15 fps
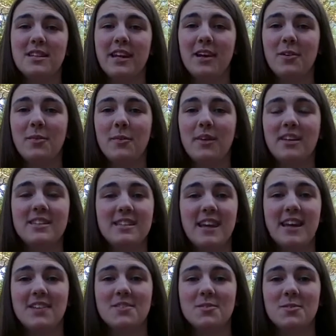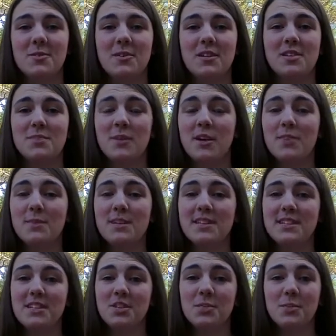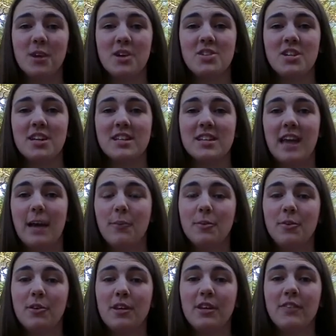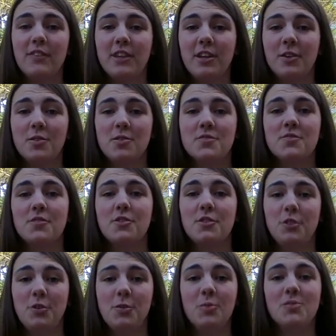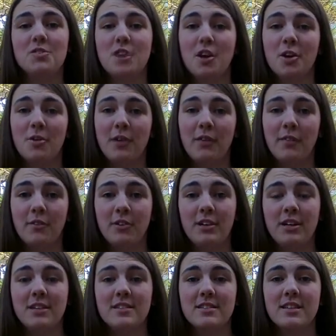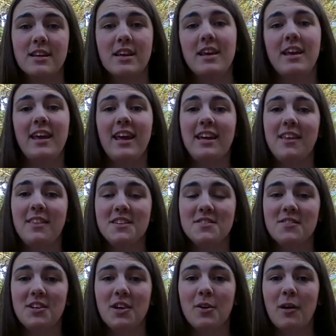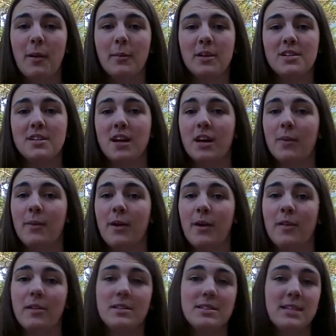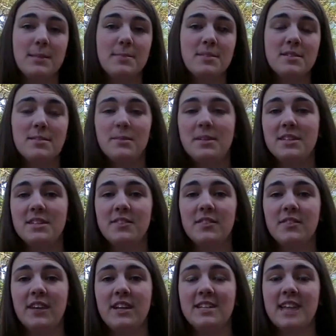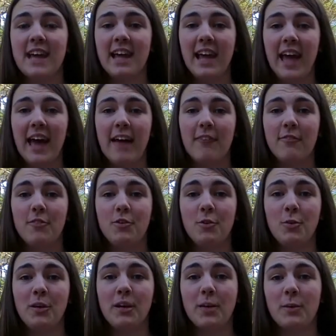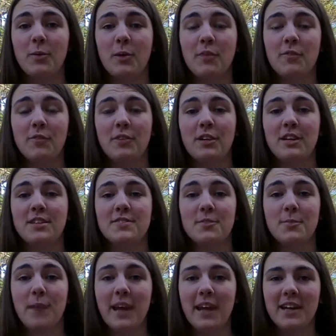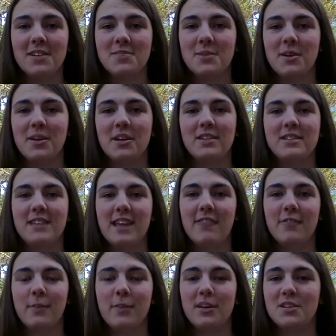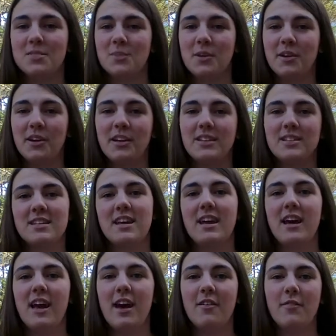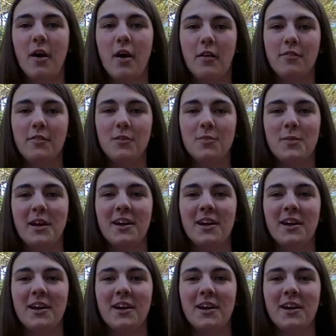and I go to Millis High School, and as part of my senior project, I'm creating videos for new soccer referees. And in this video, I'm going to talk about tips and pieces of advice I have for new incoming referees from my experience and from the experience of a few of my